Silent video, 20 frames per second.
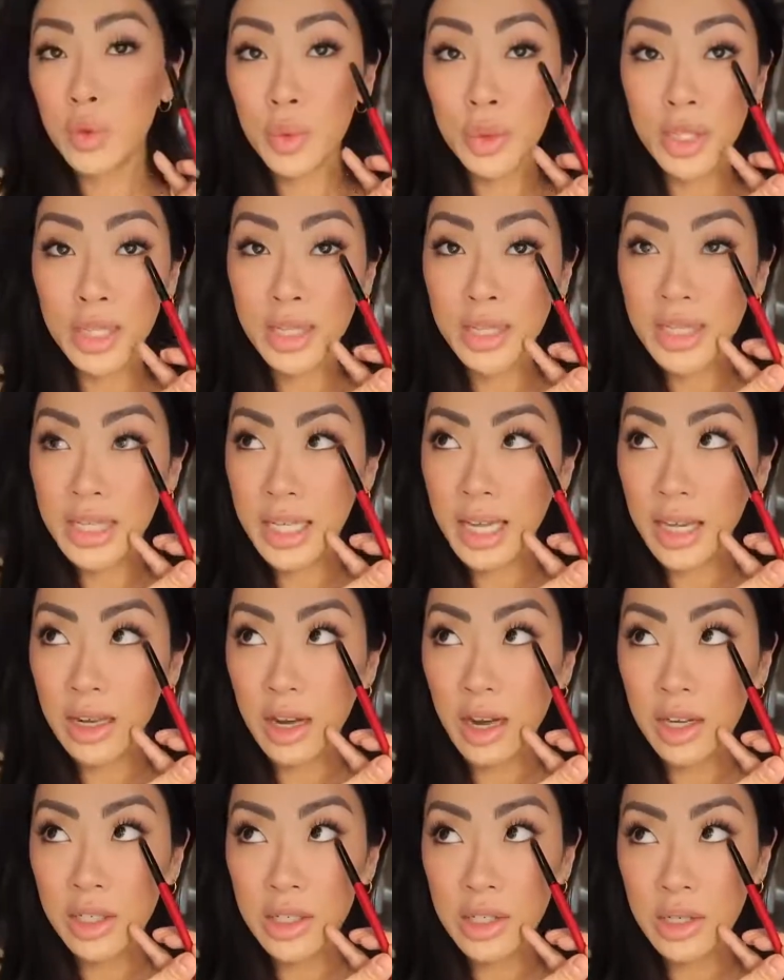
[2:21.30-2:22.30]
is really good to
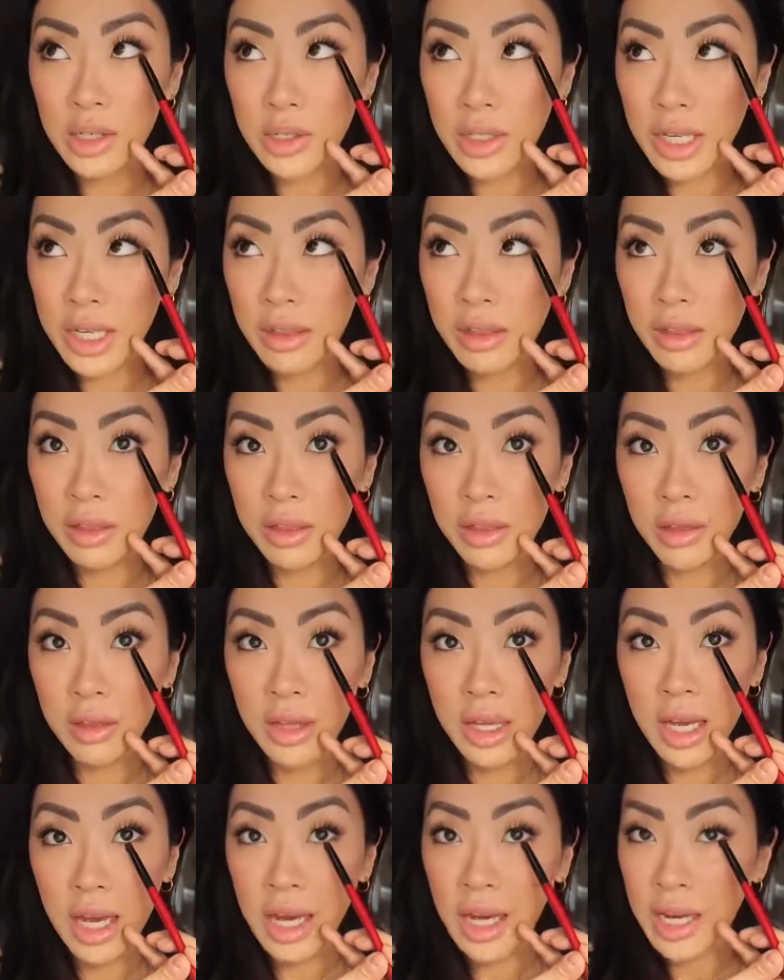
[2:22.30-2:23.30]
get underneath
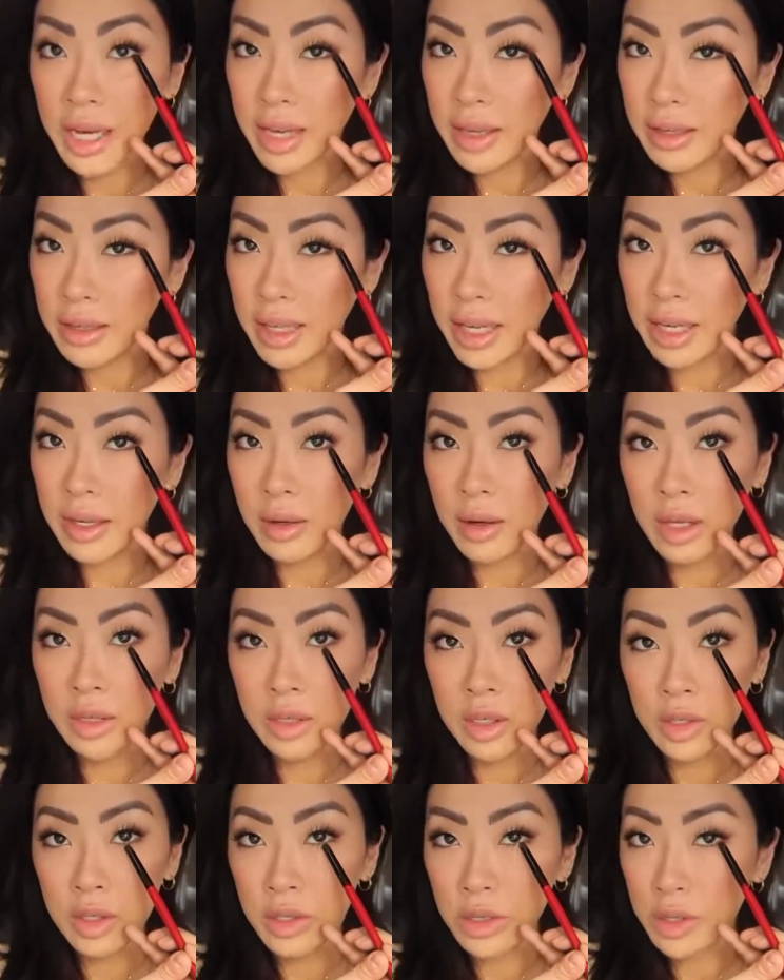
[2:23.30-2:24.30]
the eye, like
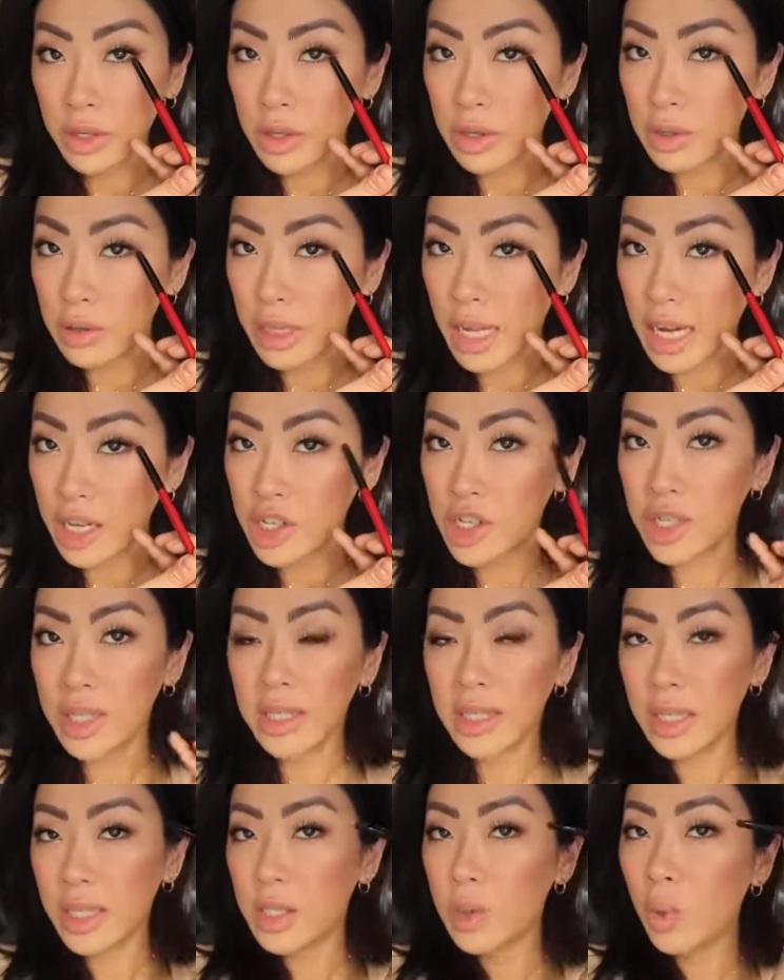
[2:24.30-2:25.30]
under your
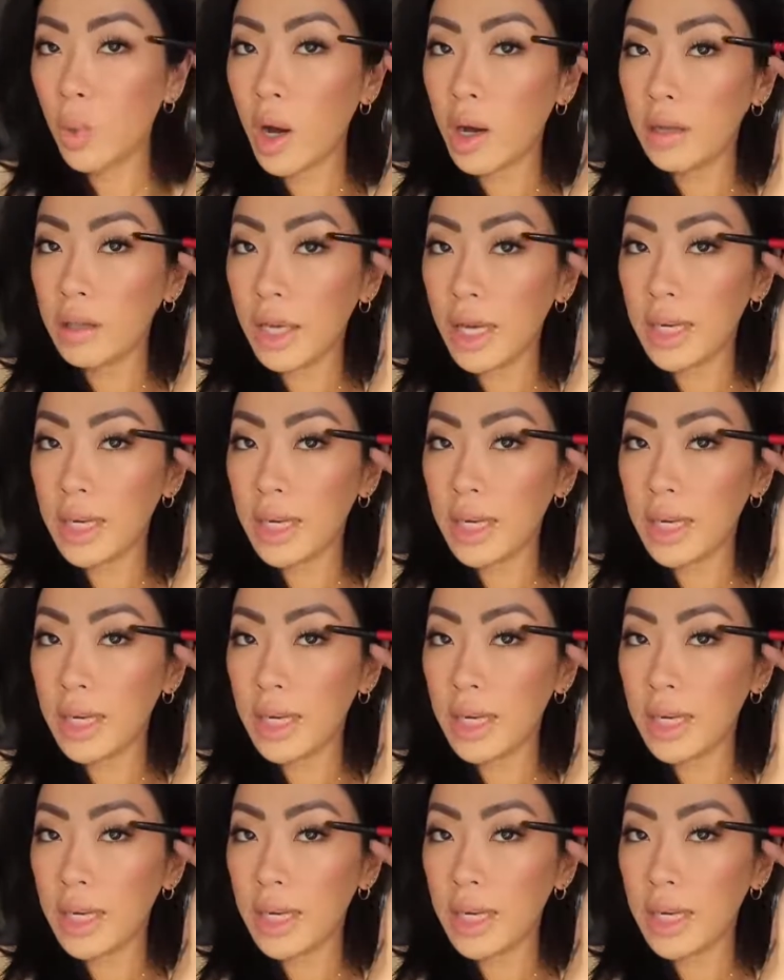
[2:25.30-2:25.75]
lashes, as well